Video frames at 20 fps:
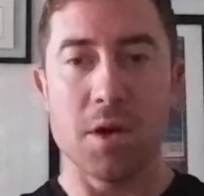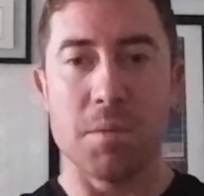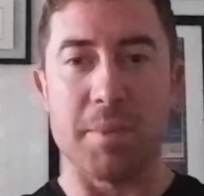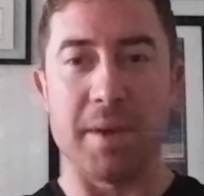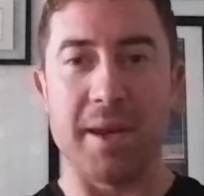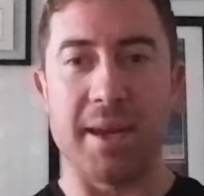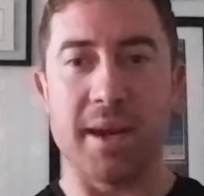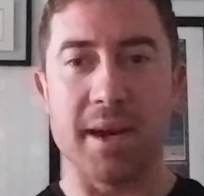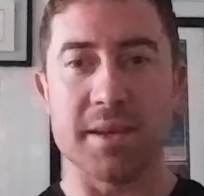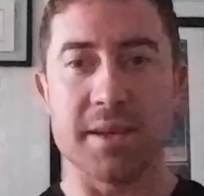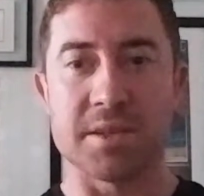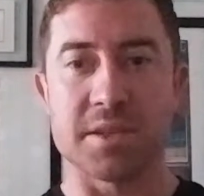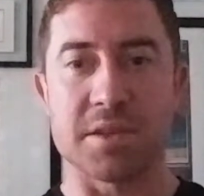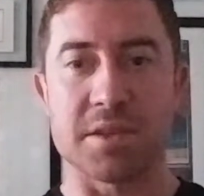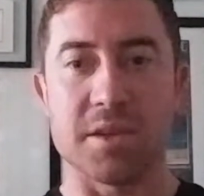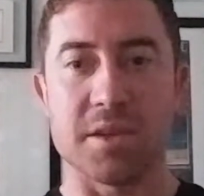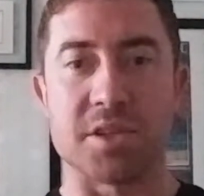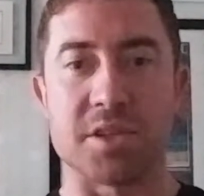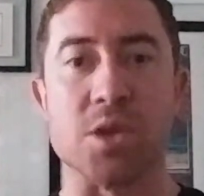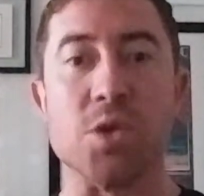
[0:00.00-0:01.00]

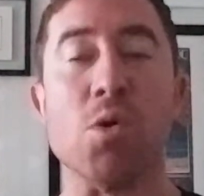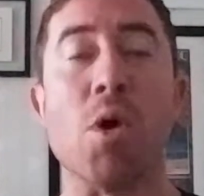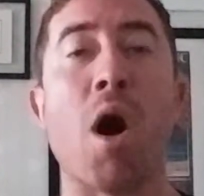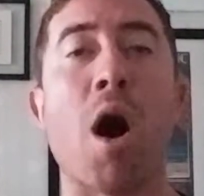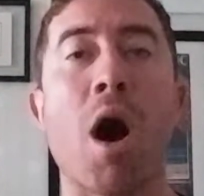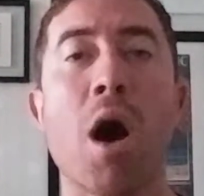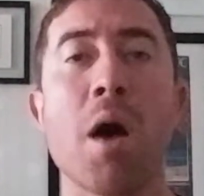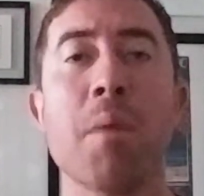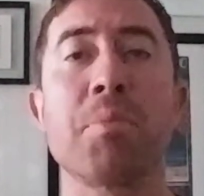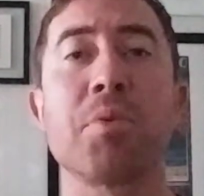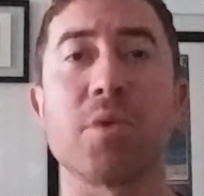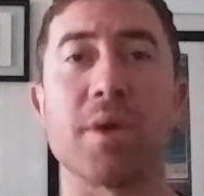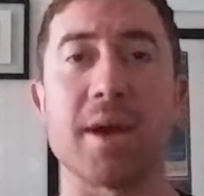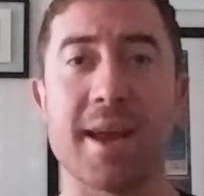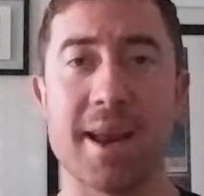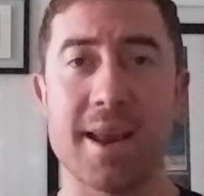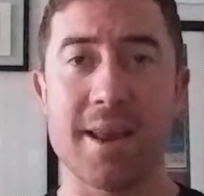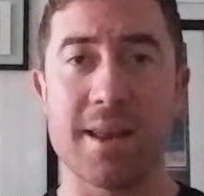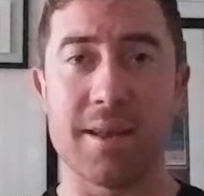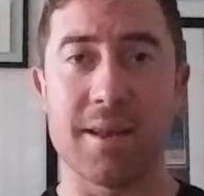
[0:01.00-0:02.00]
Because to
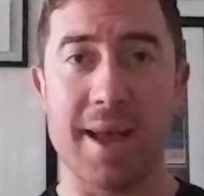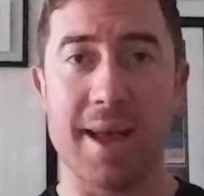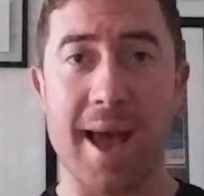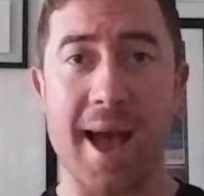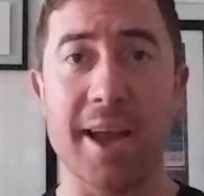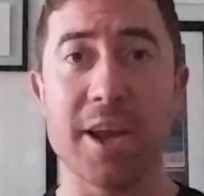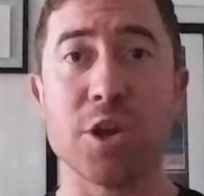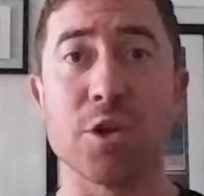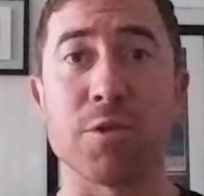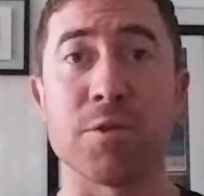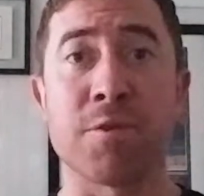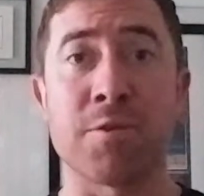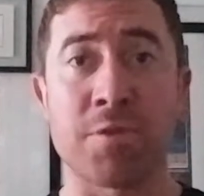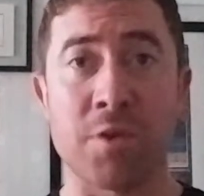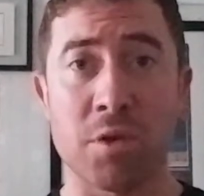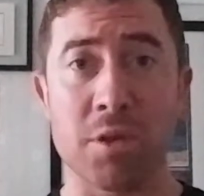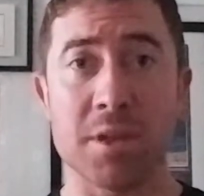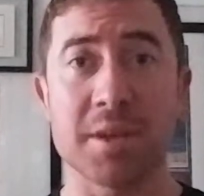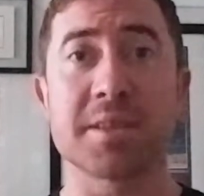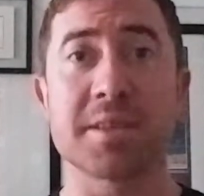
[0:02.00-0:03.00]
operate at your
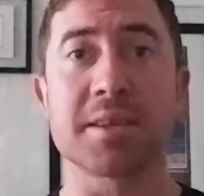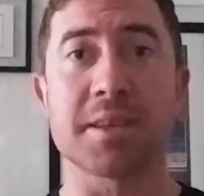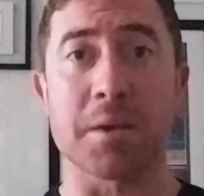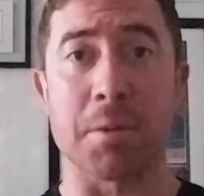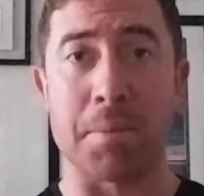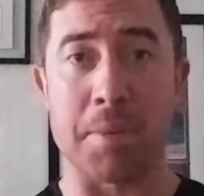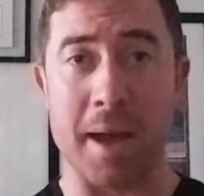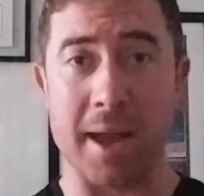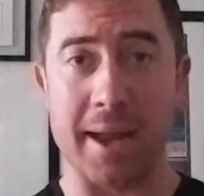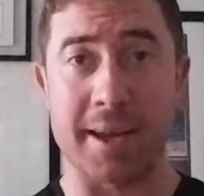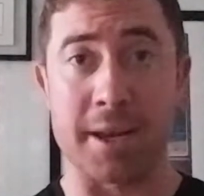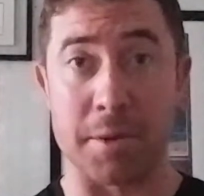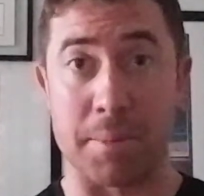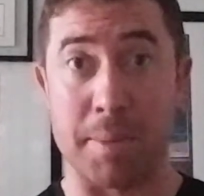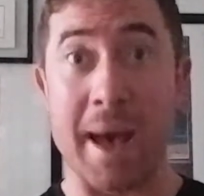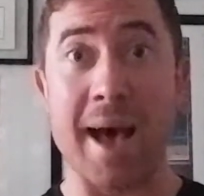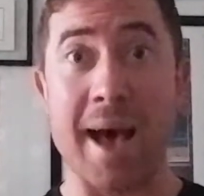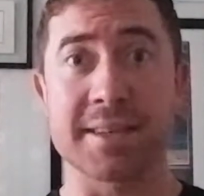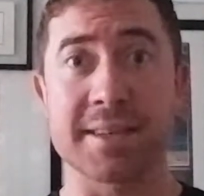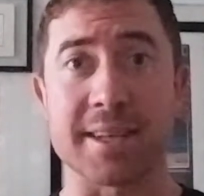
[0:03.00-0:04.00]
fullest
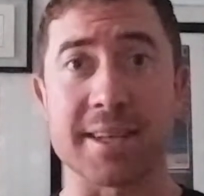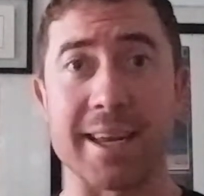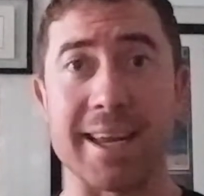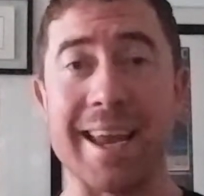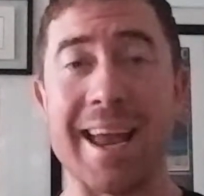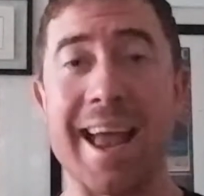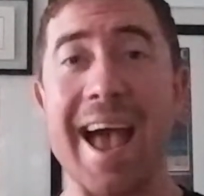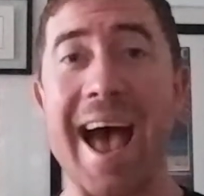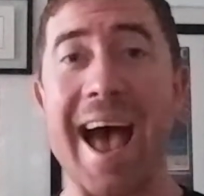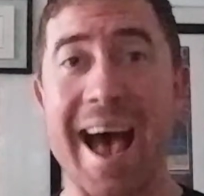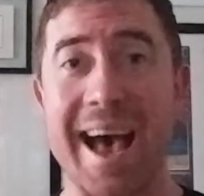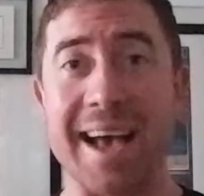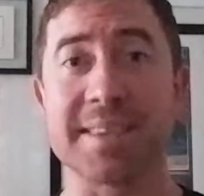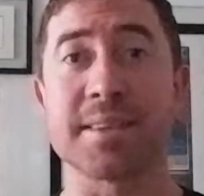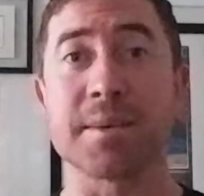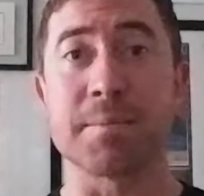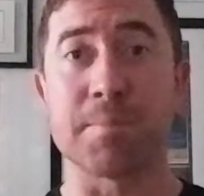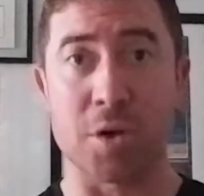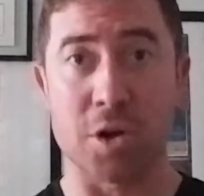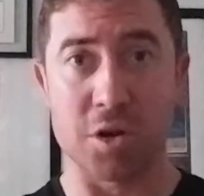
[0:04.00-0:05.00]
capacity as
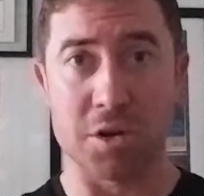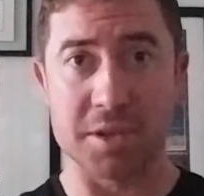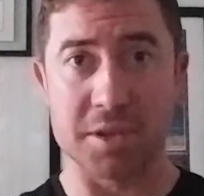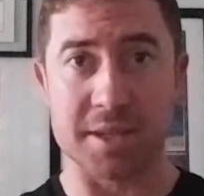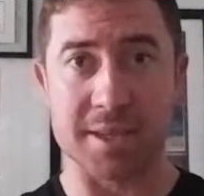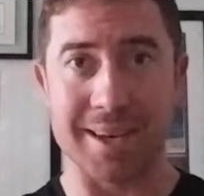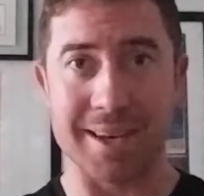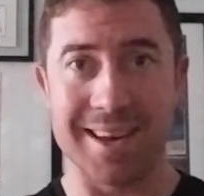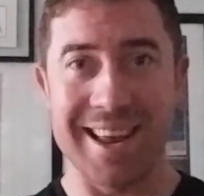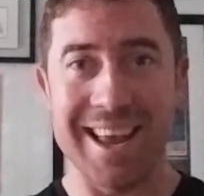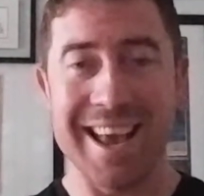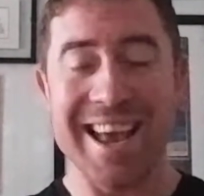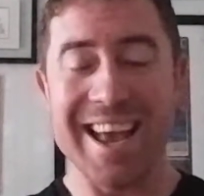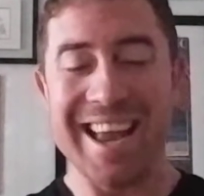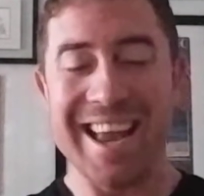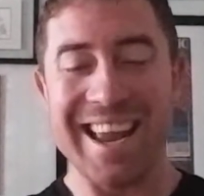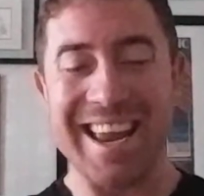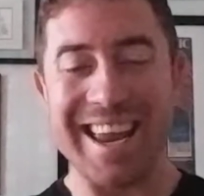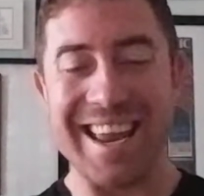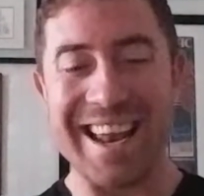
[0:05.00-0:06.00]
a person
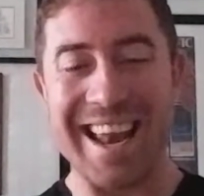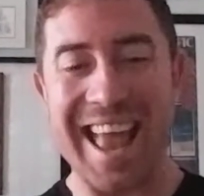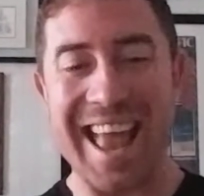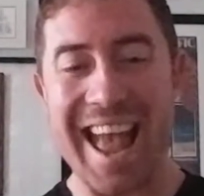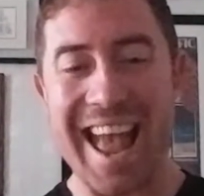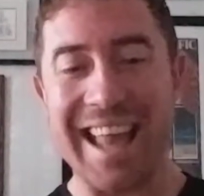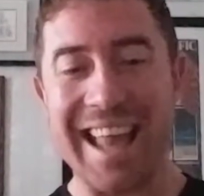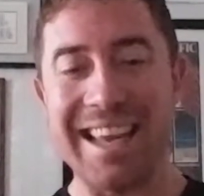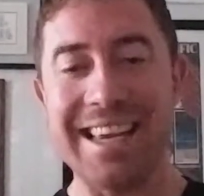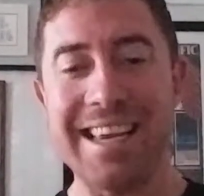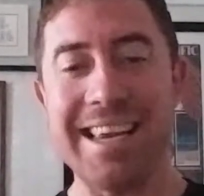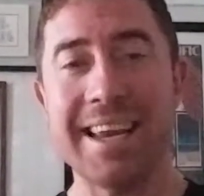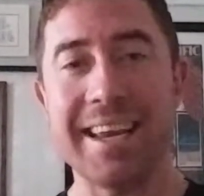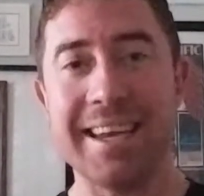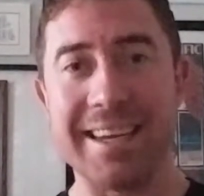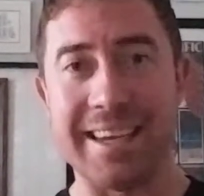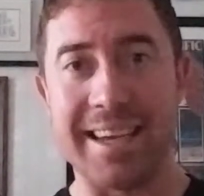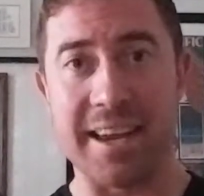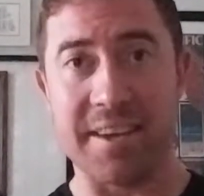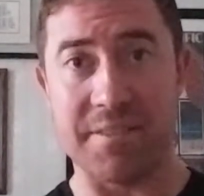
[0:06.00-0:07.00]
in any
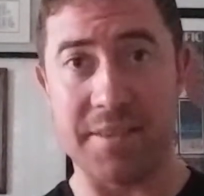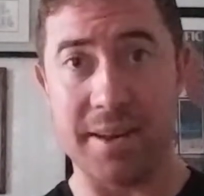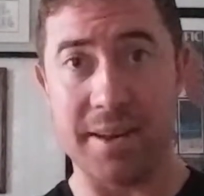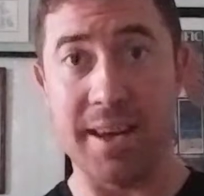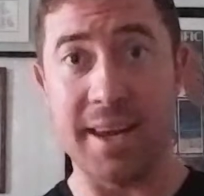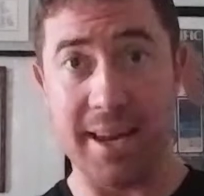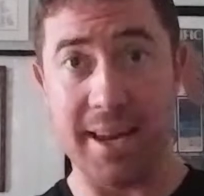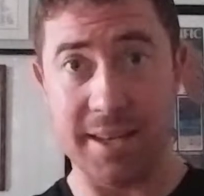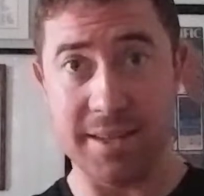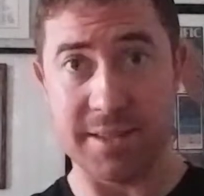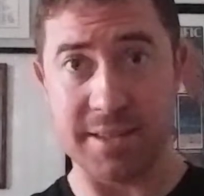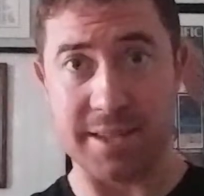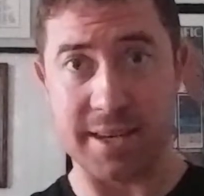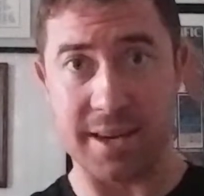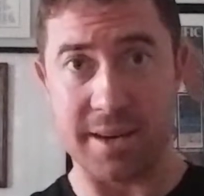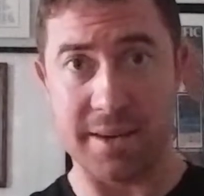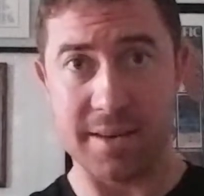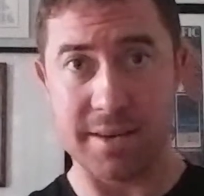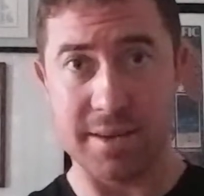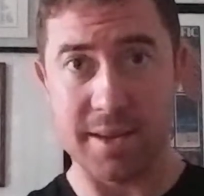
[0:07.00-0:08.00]
given
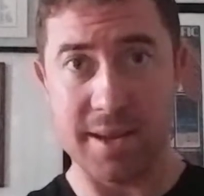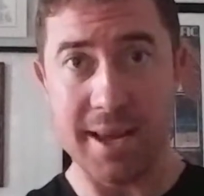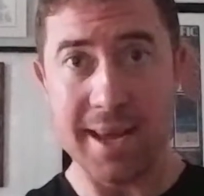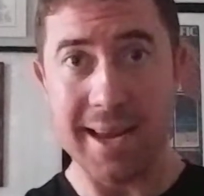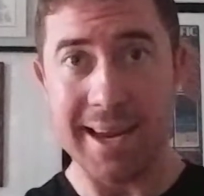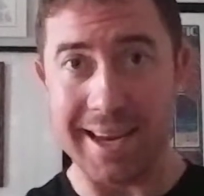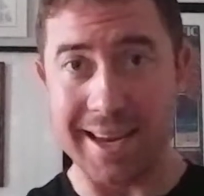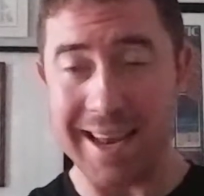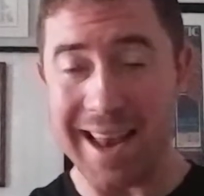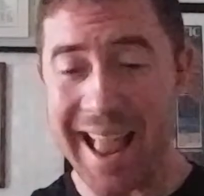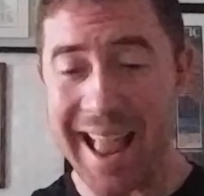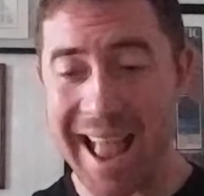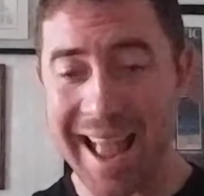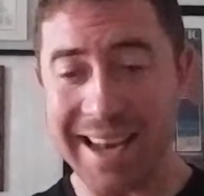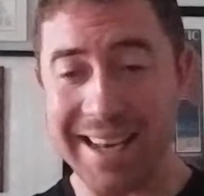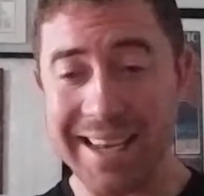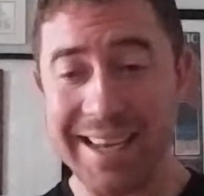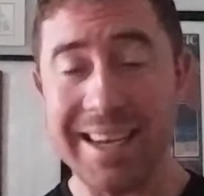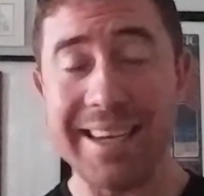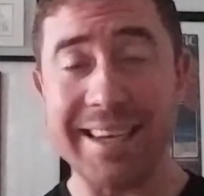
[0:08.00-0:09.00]
instant, in
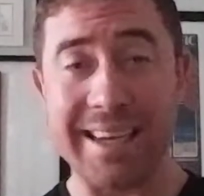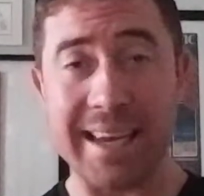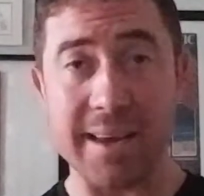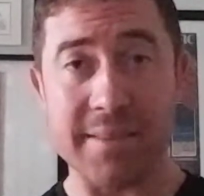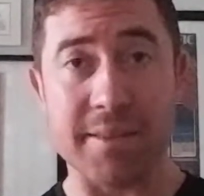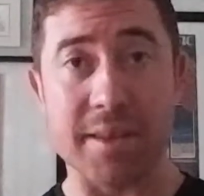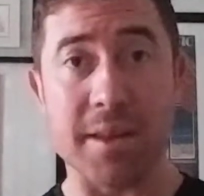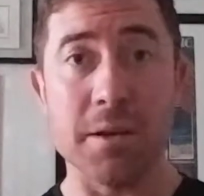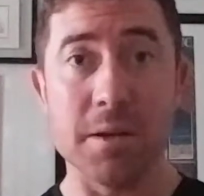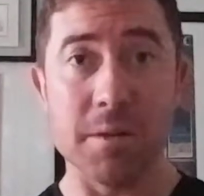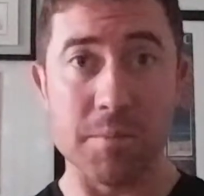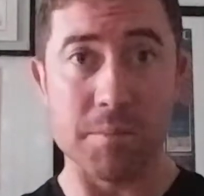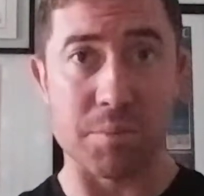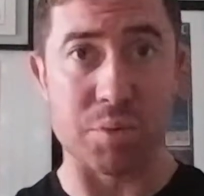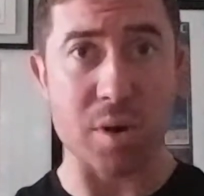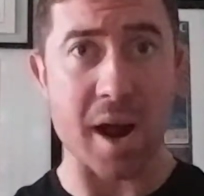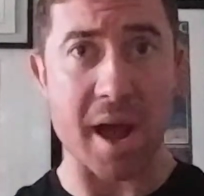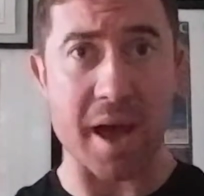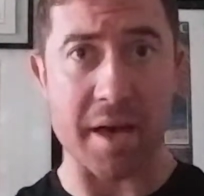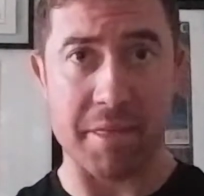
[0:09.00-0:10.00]
any given
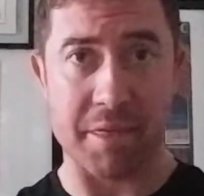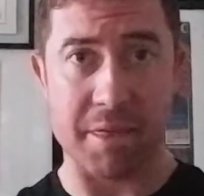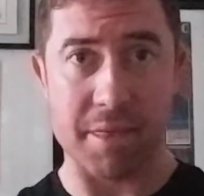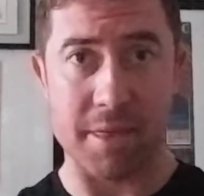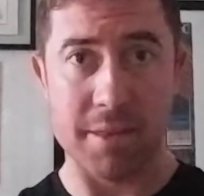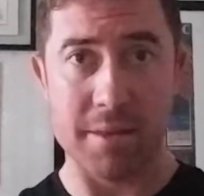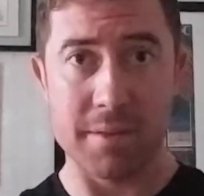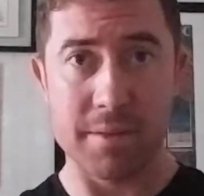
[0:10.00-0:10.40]
breath,